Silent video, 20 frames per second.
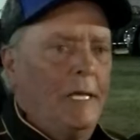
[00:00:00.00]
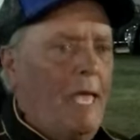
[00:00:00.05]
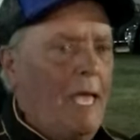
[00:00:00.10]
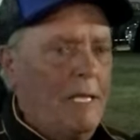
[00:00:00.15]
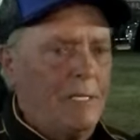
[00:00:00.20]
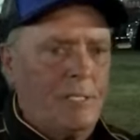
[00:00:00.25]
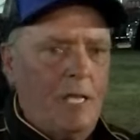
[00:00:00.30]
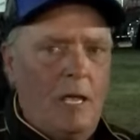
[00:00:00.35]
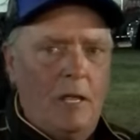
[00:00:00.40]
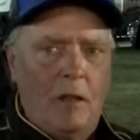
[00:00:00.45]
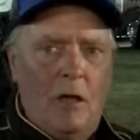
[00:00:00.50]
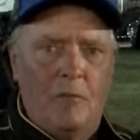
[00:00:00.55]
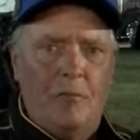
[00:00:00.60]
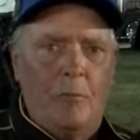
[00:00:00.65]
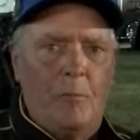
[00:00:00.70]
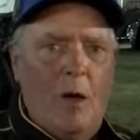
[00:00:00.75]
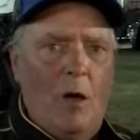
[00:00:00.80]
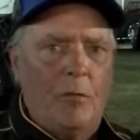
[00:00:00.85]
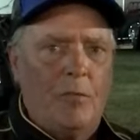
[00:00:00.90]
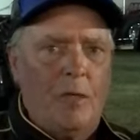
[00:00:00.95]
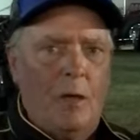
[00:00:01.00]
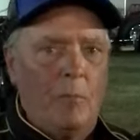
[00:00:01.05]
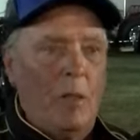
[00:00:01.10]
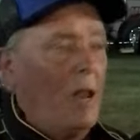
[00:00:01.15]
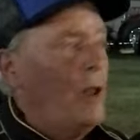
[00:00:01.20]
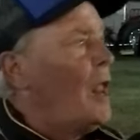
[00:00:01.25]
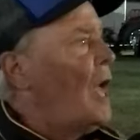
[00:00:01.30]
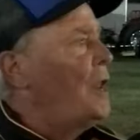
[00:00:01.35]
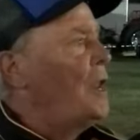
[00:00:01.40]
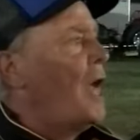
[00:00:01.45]
Can't say enough about them.
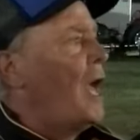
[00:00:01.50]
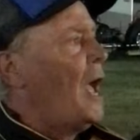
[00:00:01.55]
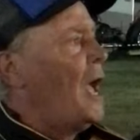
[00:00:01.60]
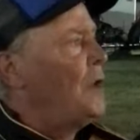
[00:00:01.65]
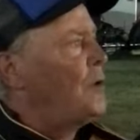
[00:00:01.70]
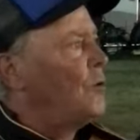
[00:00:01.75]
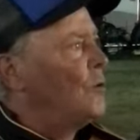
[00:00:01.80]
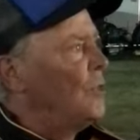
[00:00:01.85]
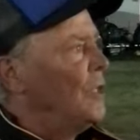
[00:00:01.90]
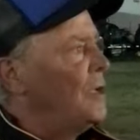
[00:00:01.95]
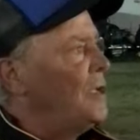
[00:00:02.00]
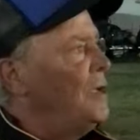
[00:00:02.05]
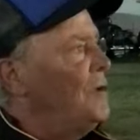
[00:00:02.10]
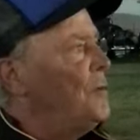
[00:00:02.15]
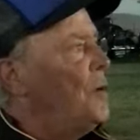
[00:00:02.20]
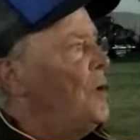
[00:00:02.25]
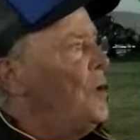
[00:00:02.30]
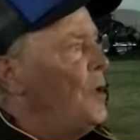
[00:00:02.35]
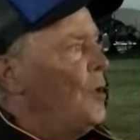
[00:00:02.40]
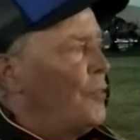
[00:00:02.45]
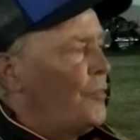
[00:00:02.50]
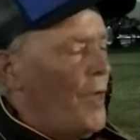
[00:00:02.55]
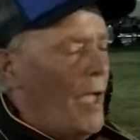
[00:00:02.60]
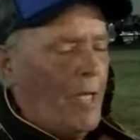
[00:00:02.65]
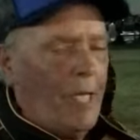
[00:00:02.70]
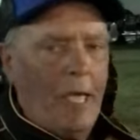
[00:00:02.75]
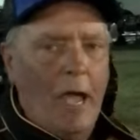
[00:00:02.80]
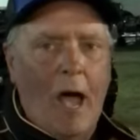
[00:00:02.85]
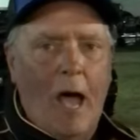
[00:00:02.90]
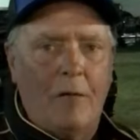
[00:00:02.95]
And, and Enderle,
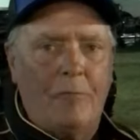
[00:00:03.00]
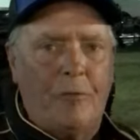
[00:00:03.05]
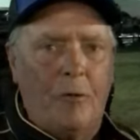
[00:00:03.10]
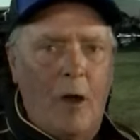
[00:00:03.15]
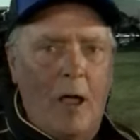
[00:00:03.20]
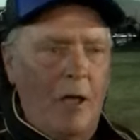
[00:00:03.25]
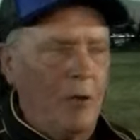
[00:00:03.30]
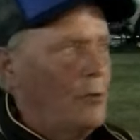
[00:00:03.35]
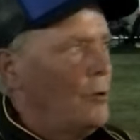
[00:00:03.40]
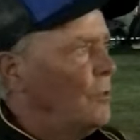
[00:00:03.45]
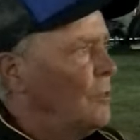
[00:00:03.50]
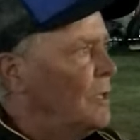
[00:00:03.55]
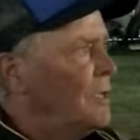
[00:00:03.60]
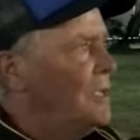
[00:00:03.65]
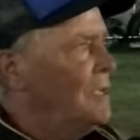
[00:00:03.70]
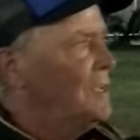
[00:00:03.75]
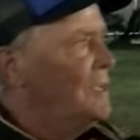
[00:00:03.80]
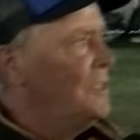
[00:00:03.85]
thank God for Enderle.